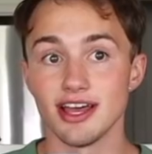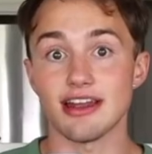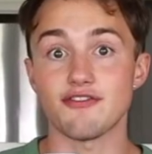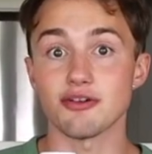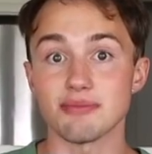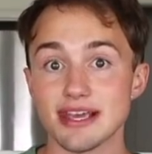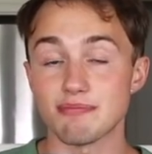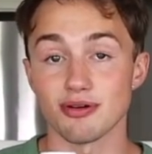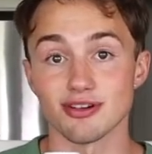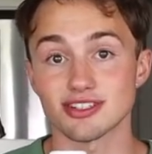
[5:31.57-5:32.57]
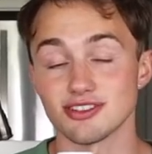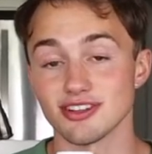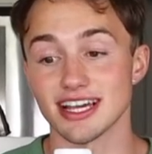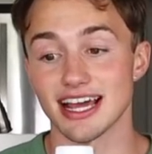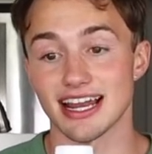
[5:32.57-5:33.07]
And for me
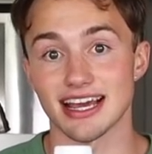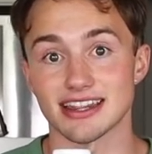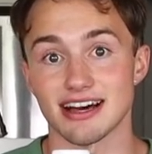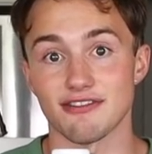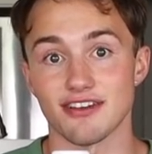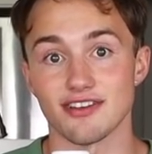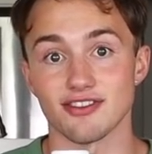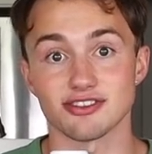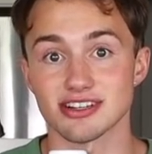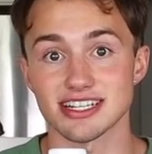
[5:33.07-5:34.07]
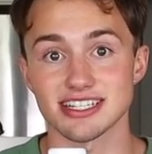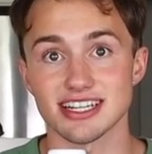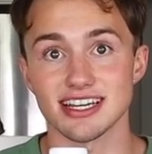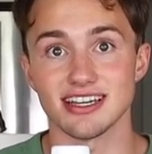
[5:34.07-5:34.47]
personally, I like that flavor. Do you want to taste it?